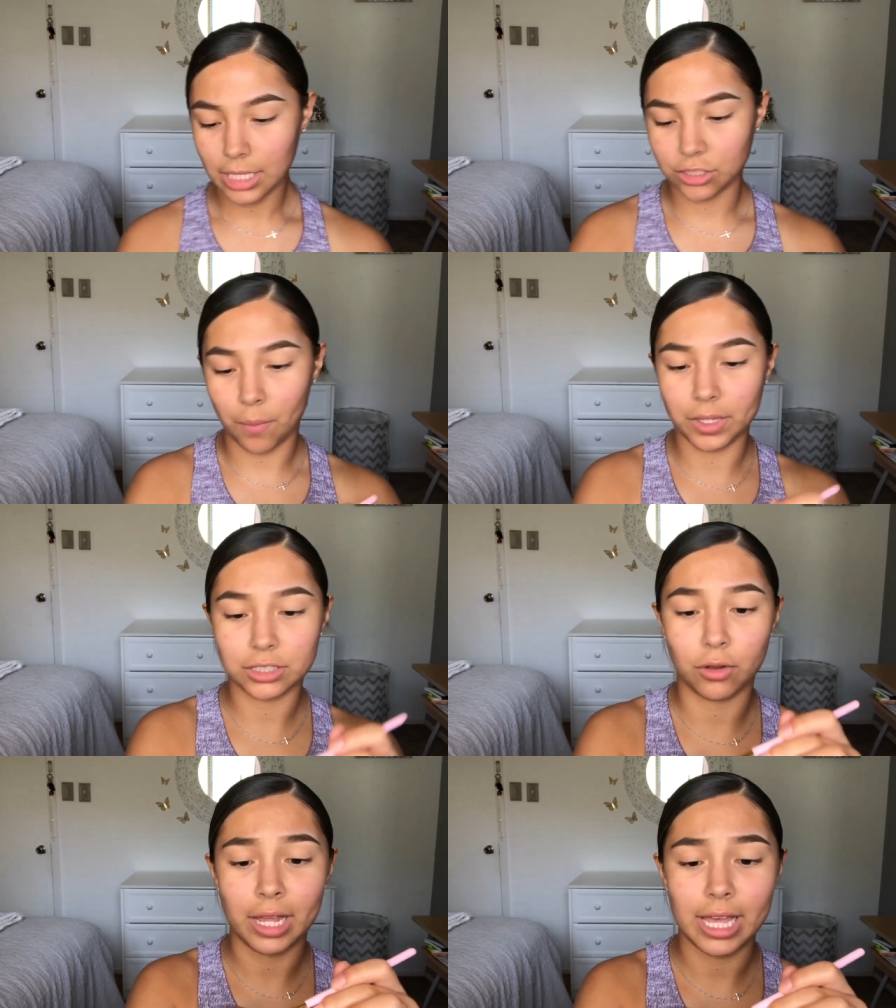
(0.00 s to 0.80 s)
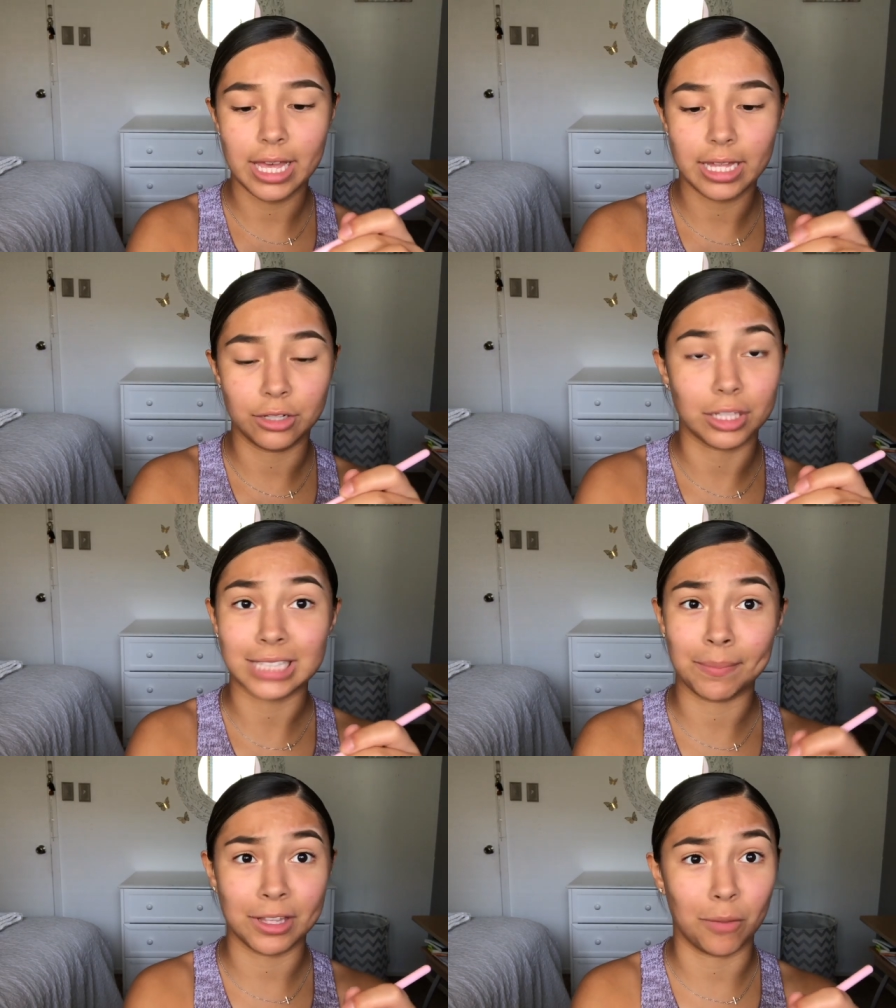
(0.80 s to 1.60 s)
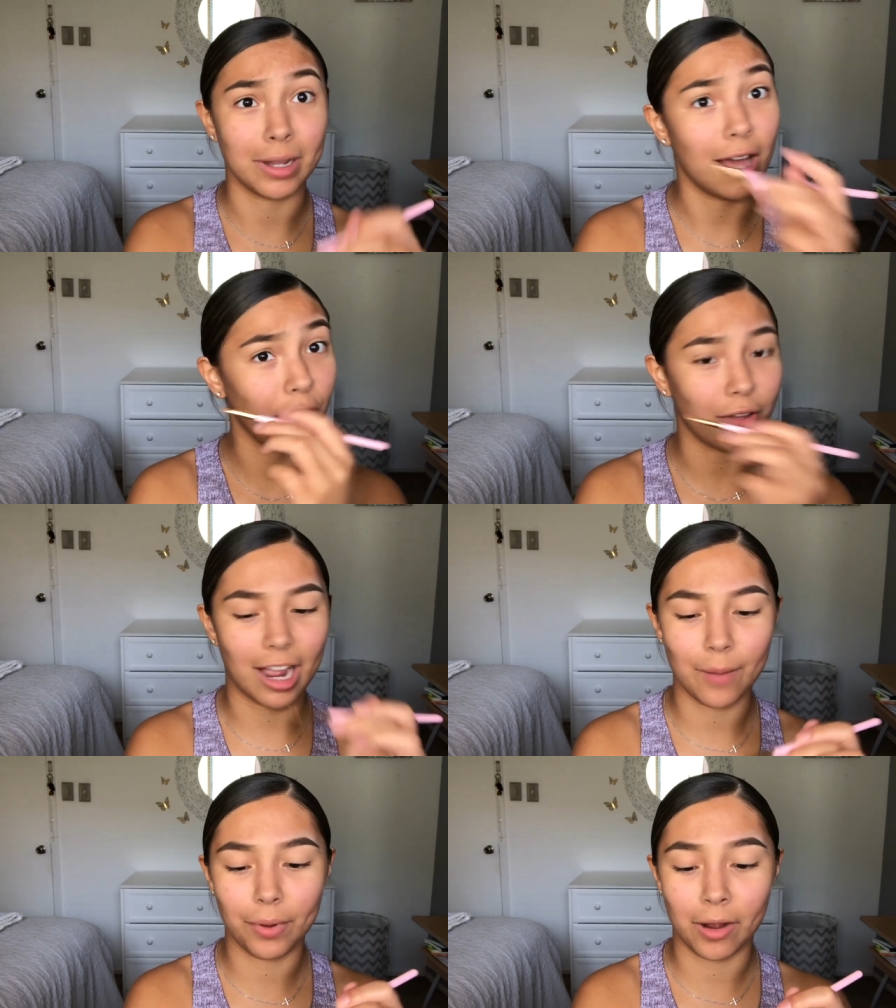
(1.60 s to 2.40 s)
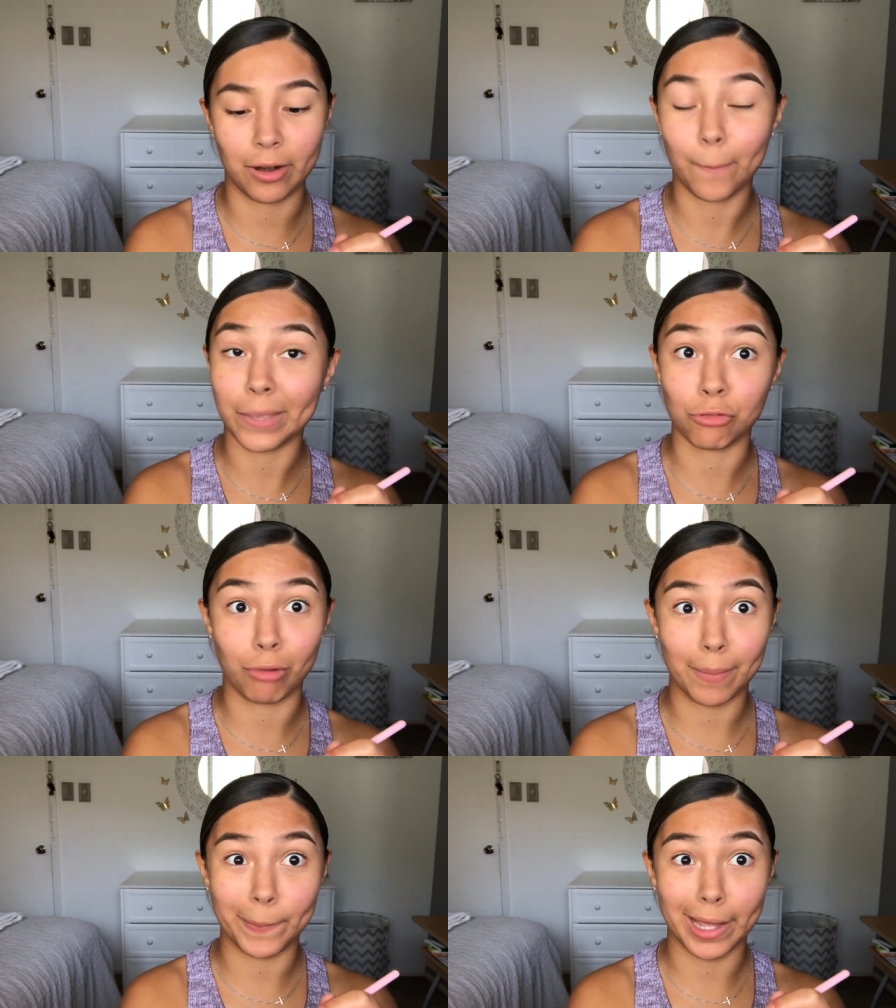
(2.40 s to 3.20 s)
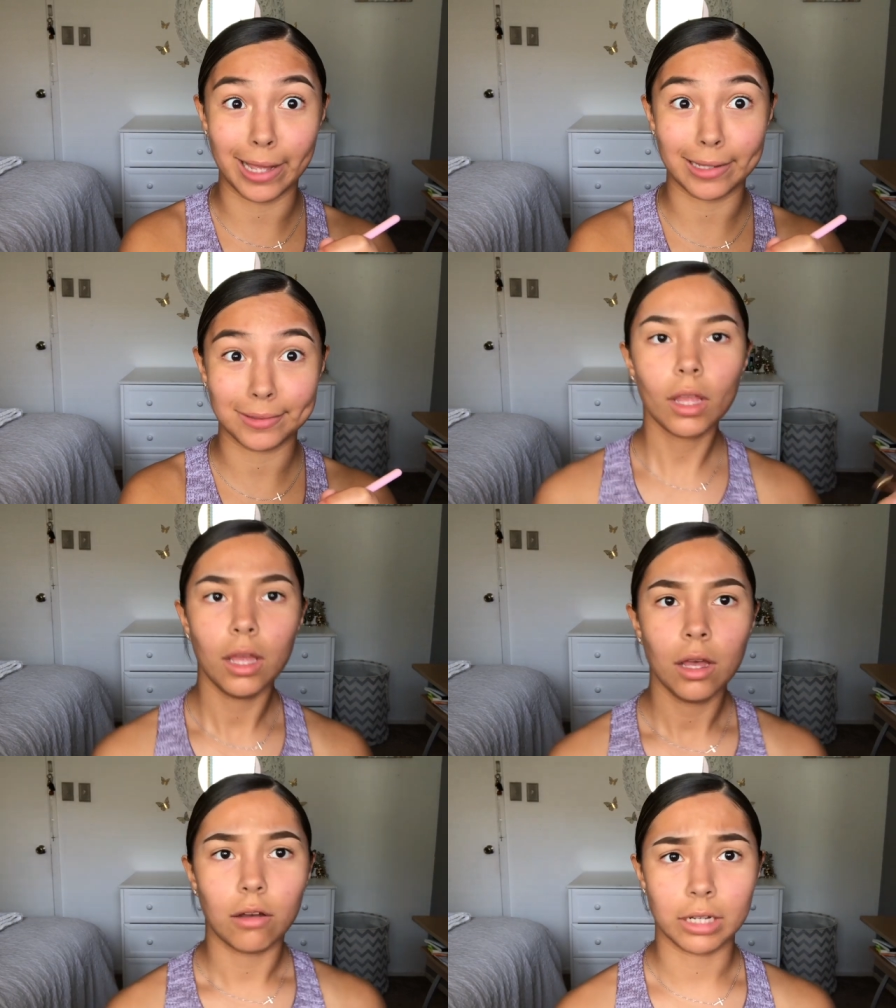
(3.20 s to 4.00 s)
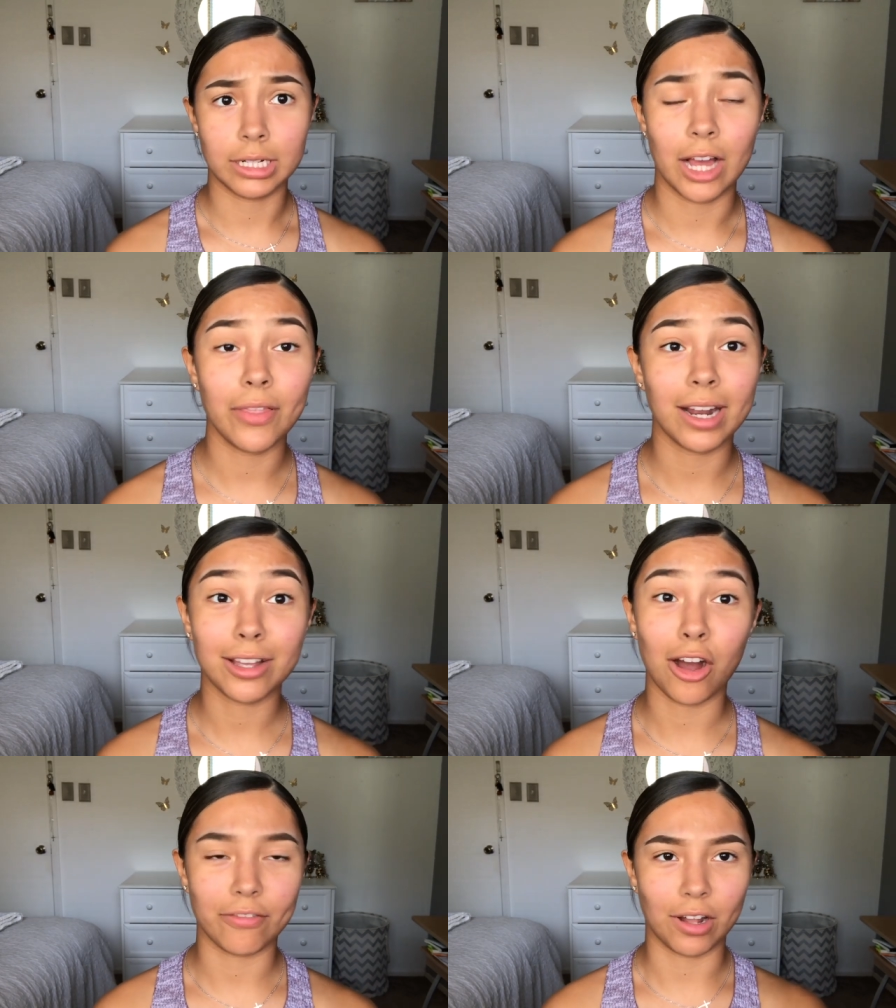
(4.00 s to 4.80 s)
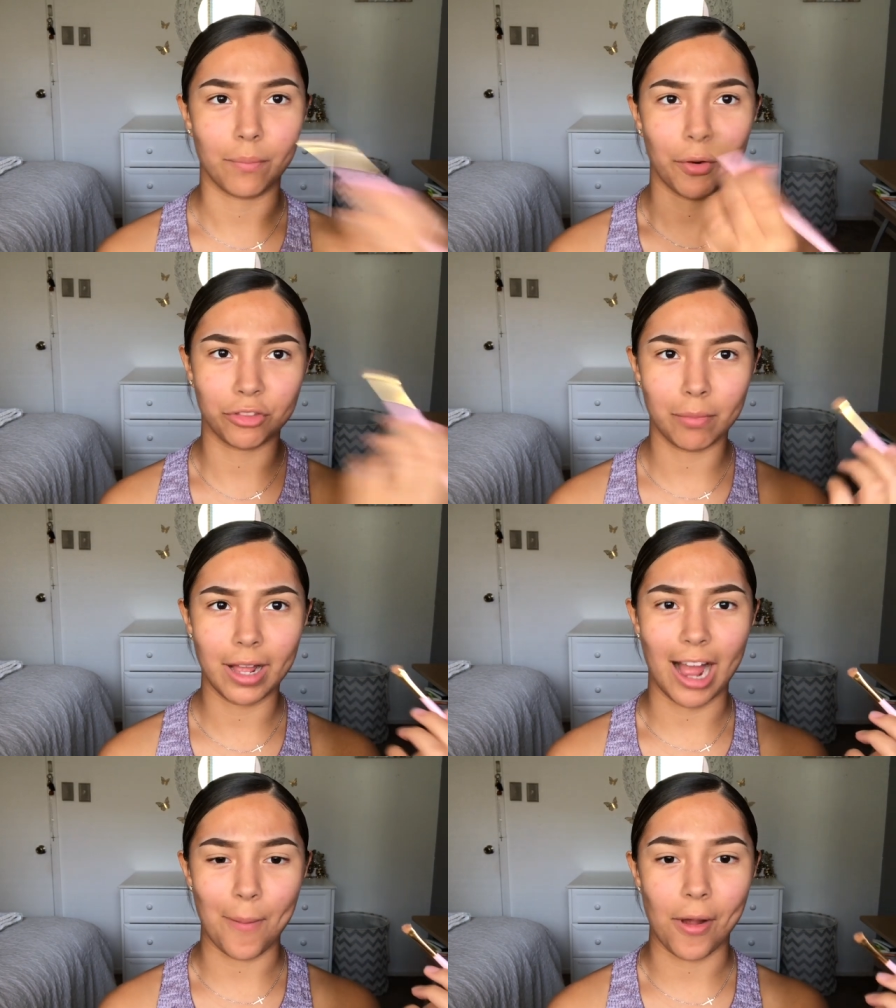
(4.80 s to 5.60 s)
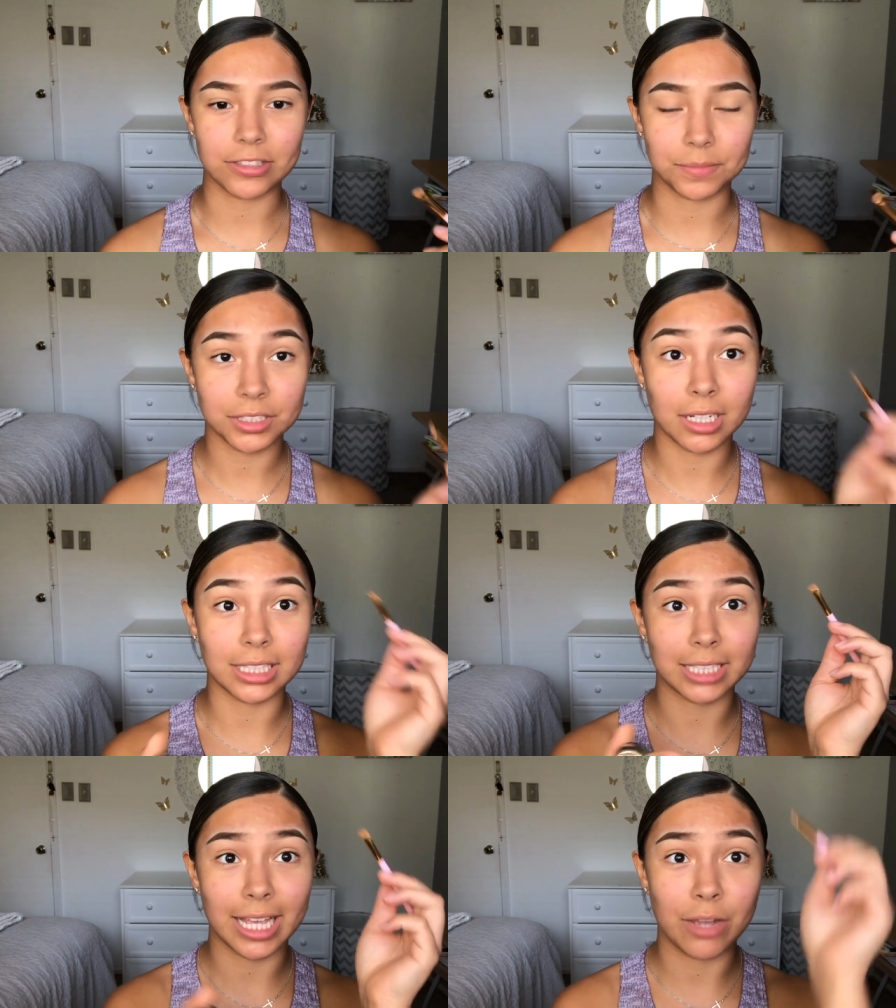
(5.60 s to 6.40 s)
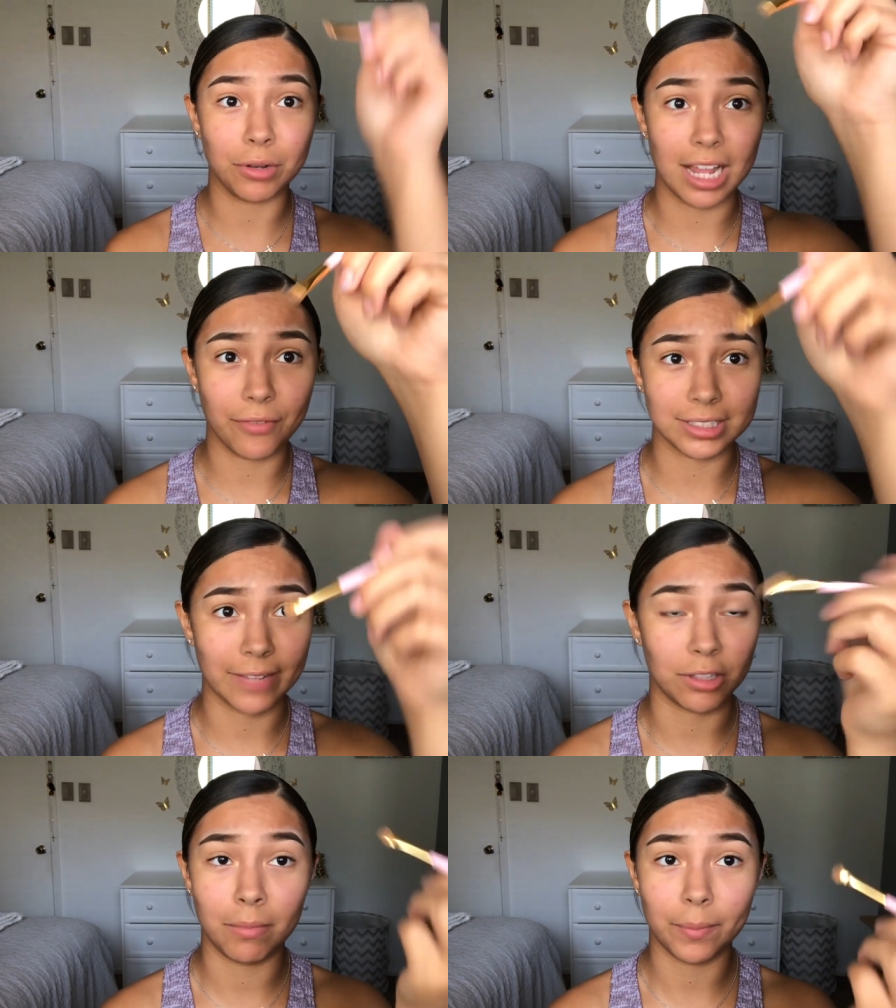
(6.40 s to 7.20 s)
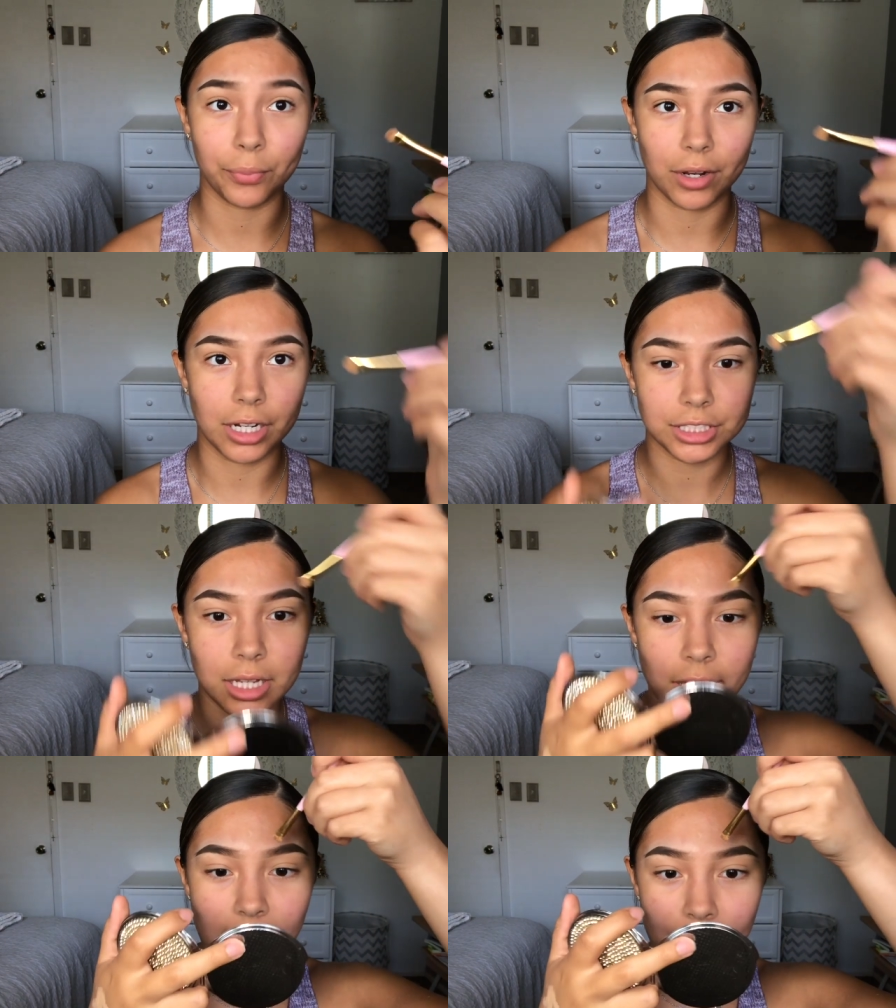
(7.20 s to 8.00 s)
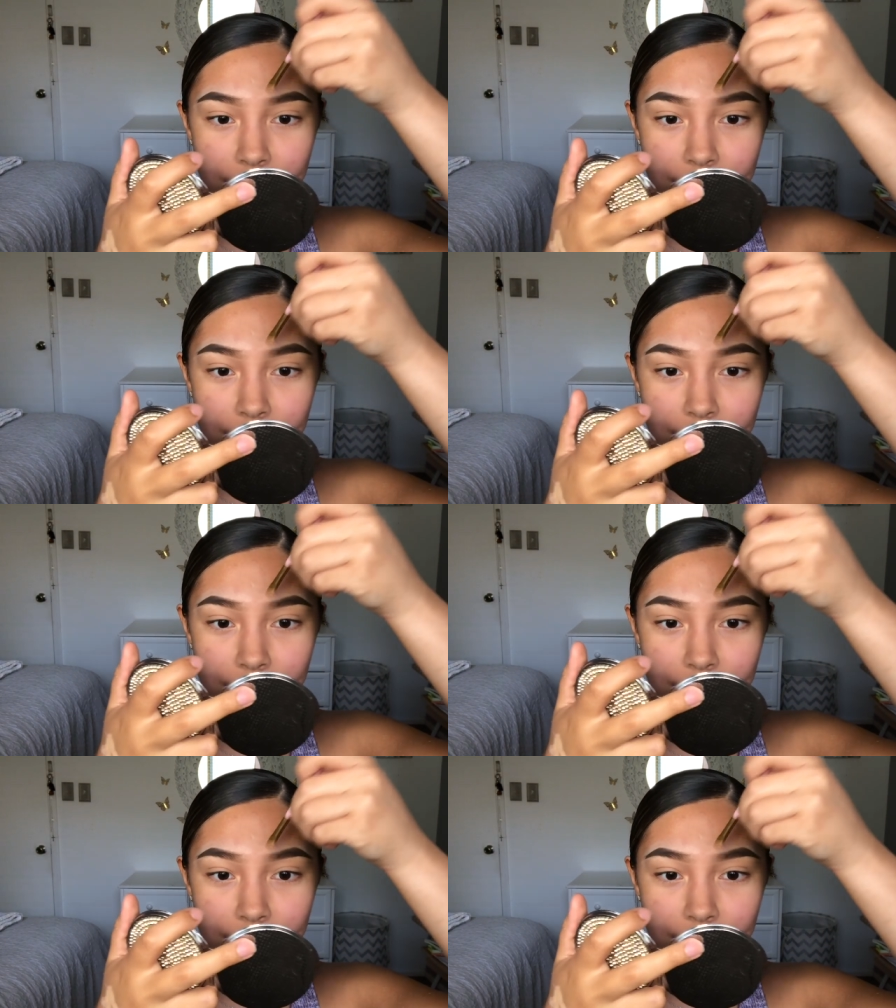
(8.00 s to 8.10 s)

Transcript: So I'm gonna go ahead and do the same thing on my other eyebrow, and I'll be right back. Okay, now that I carved out both of my eyebrows, I'm just gonna take whatever's left on my brush, and I'm